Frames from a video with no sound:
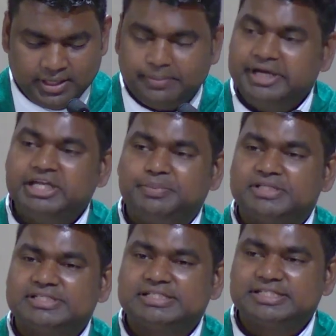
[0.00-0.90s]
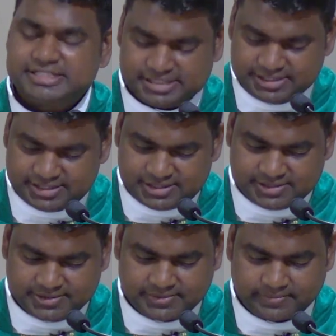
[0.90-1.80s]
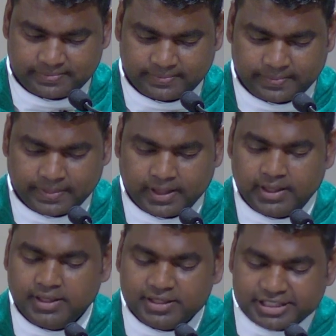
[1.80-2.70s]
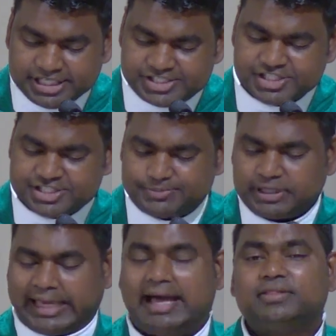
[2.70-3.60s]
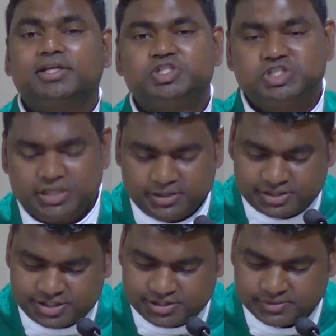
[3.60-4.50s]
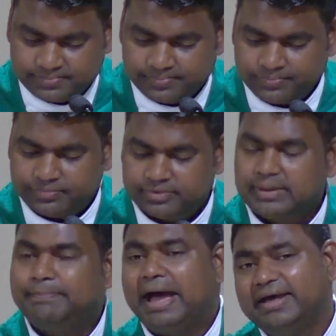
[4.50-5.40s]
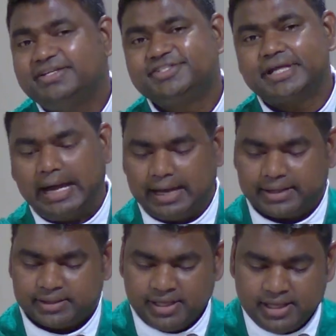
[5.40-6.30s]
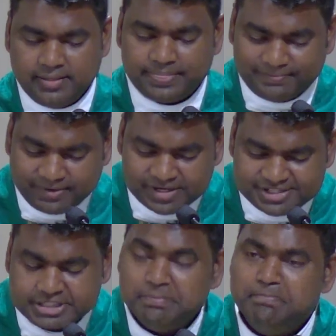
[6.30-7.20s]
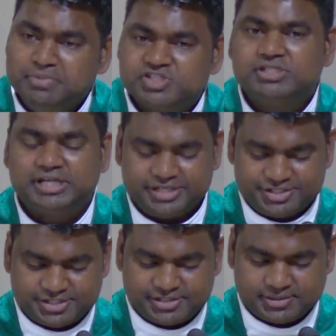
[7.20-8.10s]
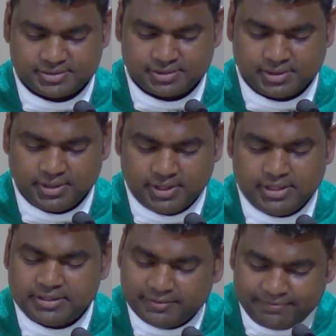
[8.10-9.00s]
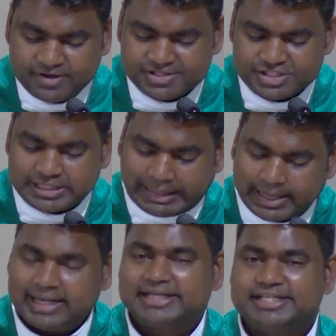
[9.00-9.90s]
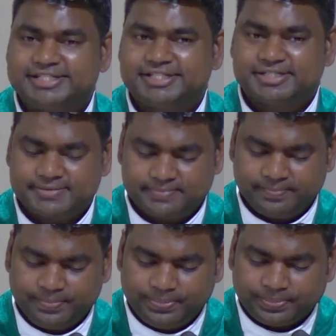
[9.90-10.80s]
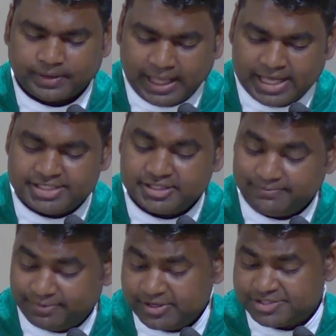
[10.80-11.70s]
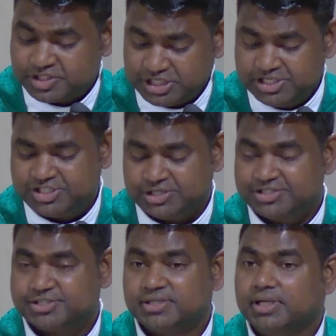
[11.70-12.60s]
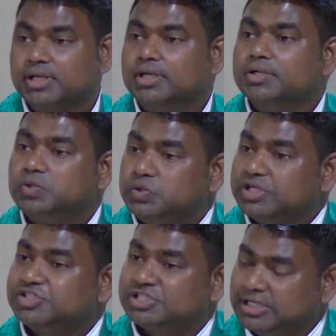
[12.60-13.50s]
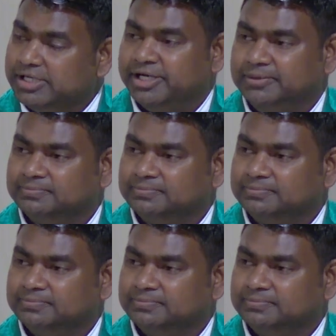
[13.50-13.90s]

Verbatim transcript: My dear brothers and sisters, in the teachings of the Catholic Church, the parents are the first missionaries, the first catechists, and the first teachers to their children.